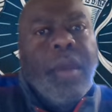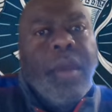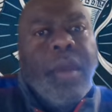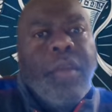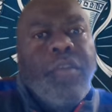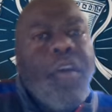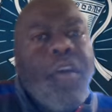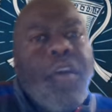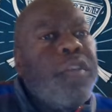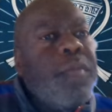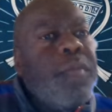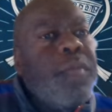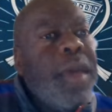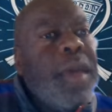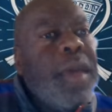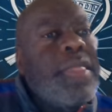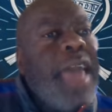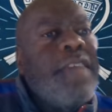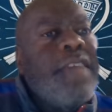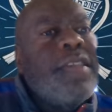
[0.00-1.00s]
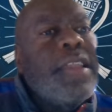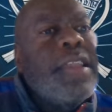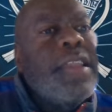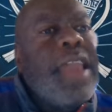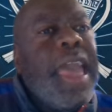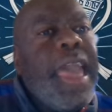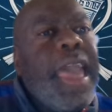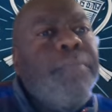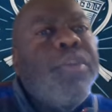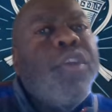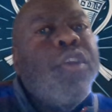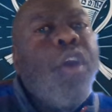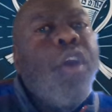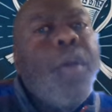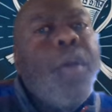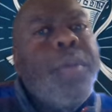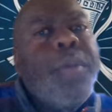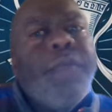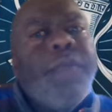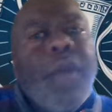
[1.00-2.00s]
Joe Smith has a name.
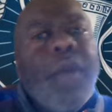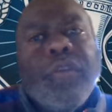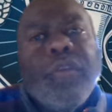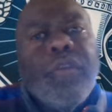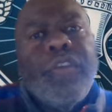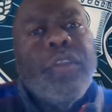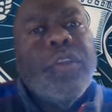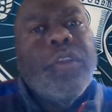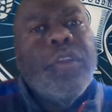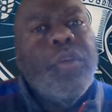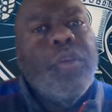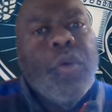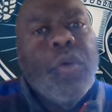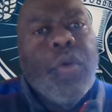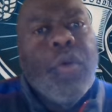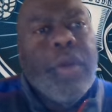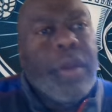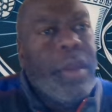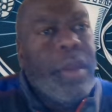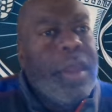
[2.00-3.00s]
Beterbiev goes to the New York